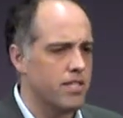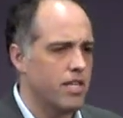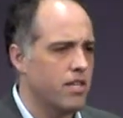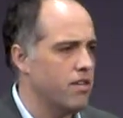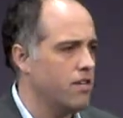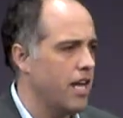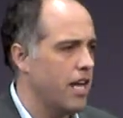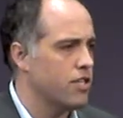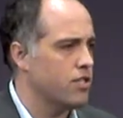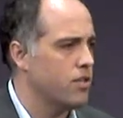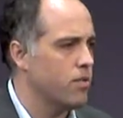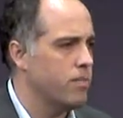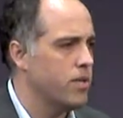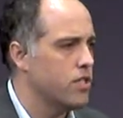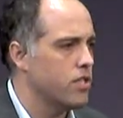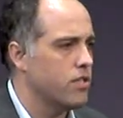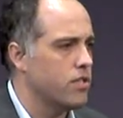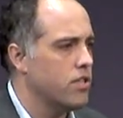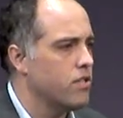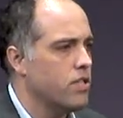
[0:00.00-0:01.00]
international
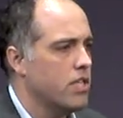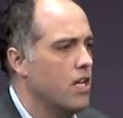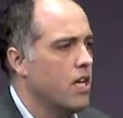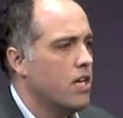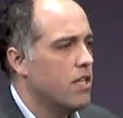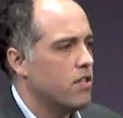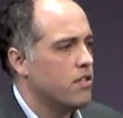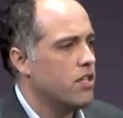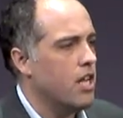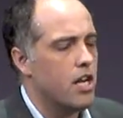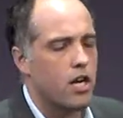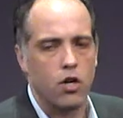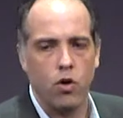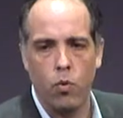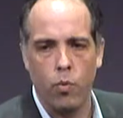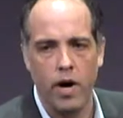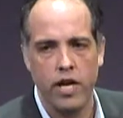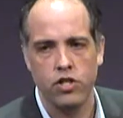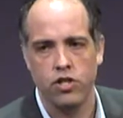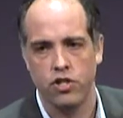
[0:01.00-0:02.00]
missions, there's, there's not a
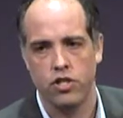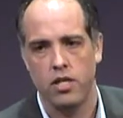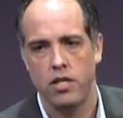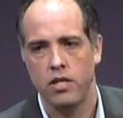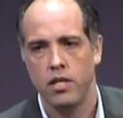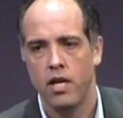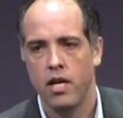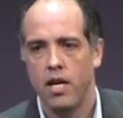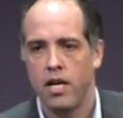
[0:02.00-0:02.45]
question.